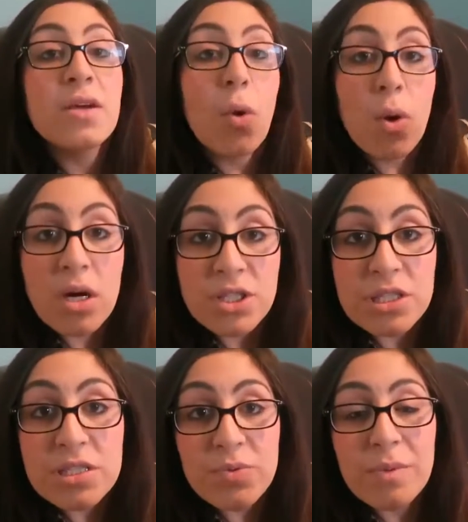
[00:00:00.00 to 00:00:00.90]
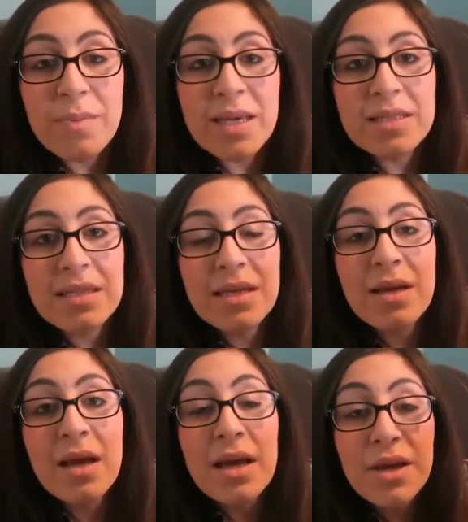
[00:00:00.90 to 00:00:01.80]
The origin is what makes it
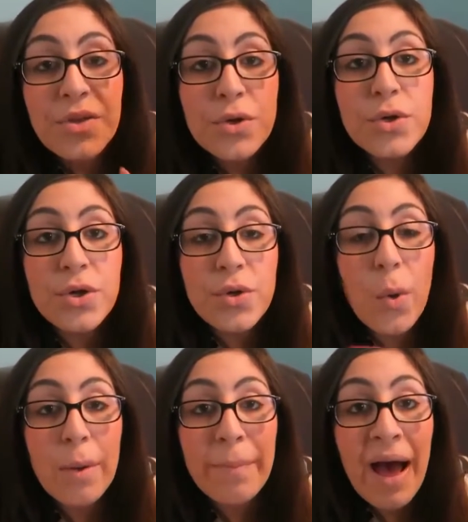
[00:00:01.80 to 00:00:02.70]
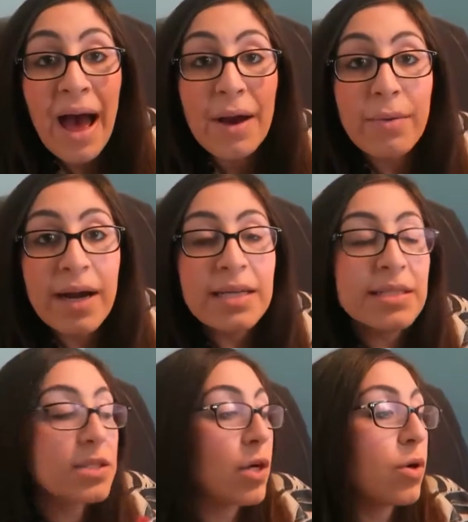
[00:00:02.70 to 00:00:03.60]
either good or bad, right?
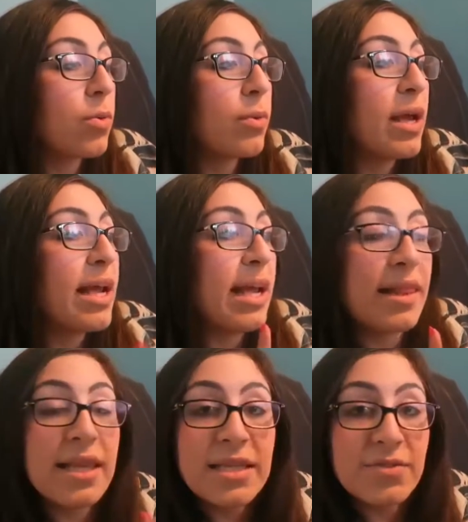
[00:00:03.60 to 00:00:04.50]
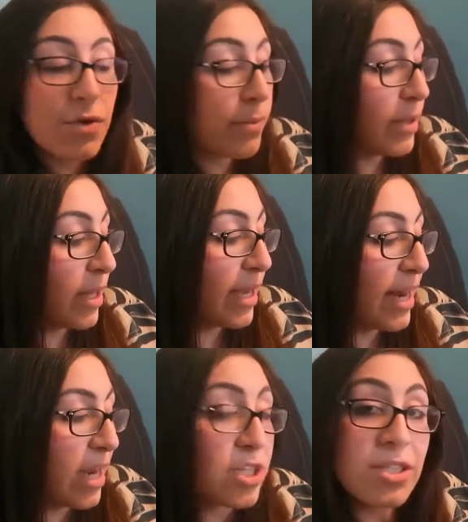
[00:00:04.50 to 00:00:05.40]
So in this formula, it
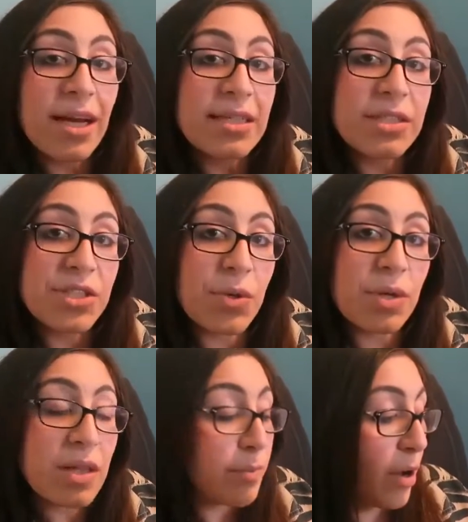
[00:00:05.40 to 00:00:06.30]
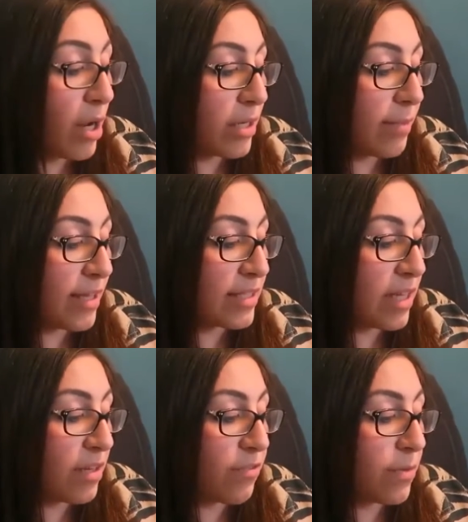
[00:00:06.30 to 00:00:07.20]
actually has a note at the bottom that
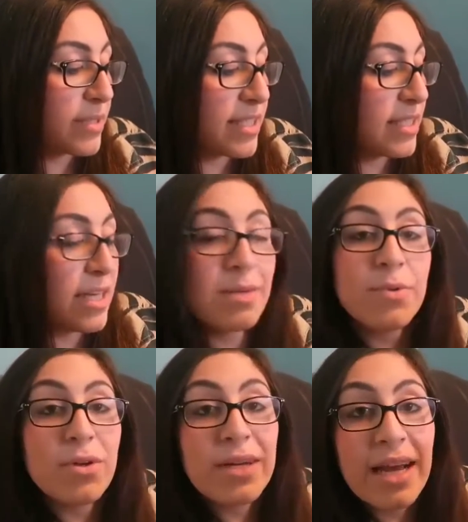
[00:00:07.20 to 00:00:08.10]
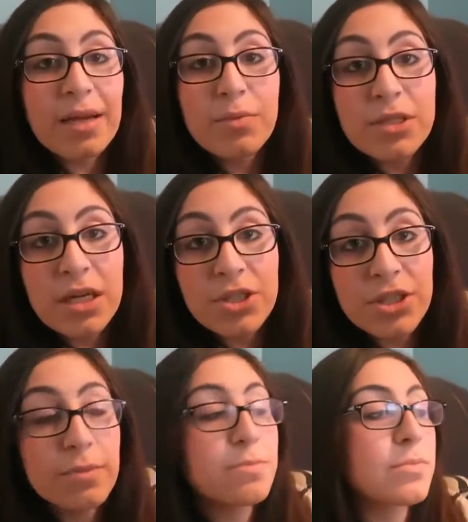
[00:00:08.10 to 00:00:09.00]
said from sustainable organic
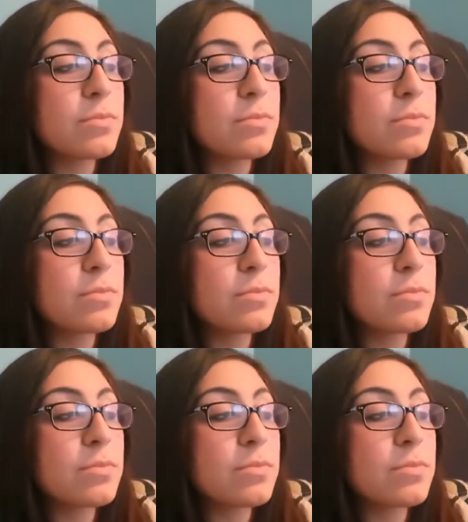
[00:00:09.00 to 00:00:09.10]
production,